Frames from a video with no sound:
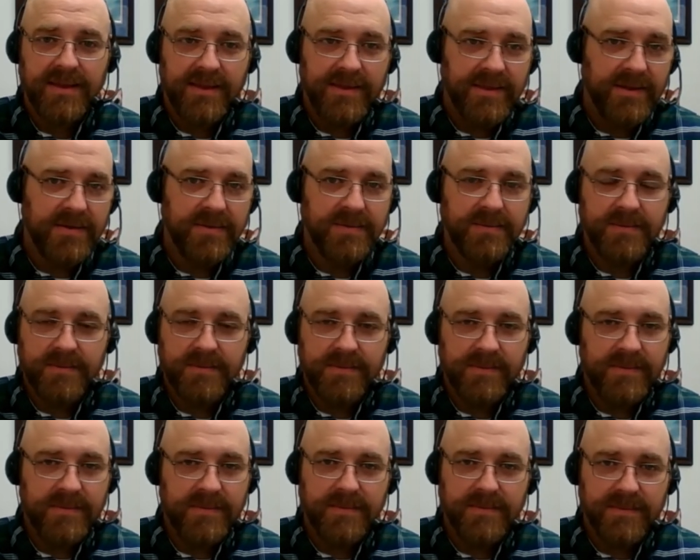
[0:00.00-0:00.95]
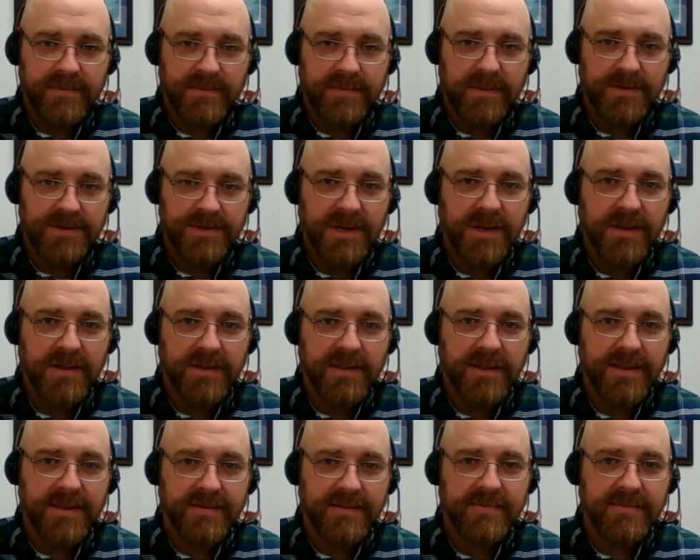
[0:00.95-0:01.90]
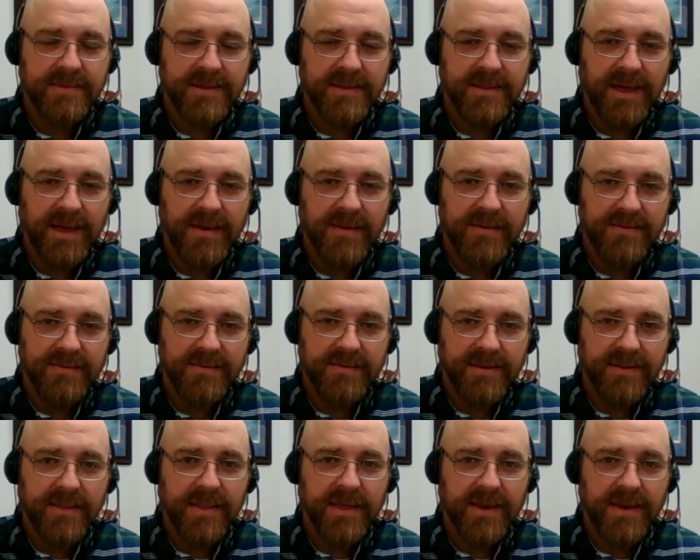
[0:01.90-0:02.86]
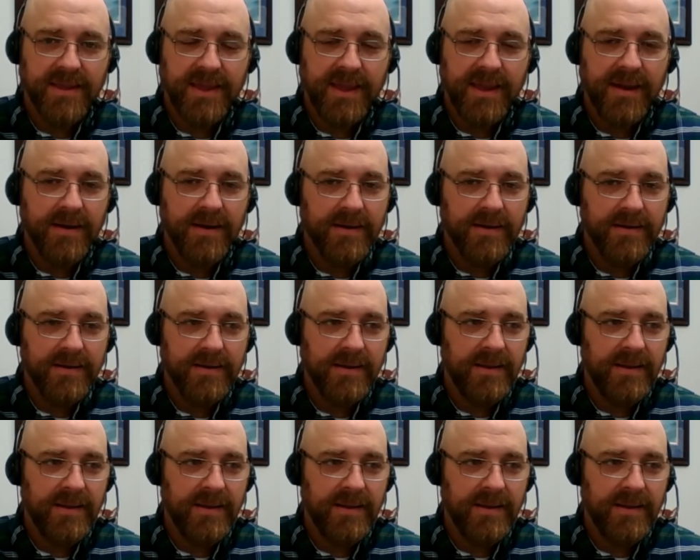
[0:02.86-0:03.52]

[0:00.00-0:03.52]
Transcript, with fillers: they're juggling a lot of care,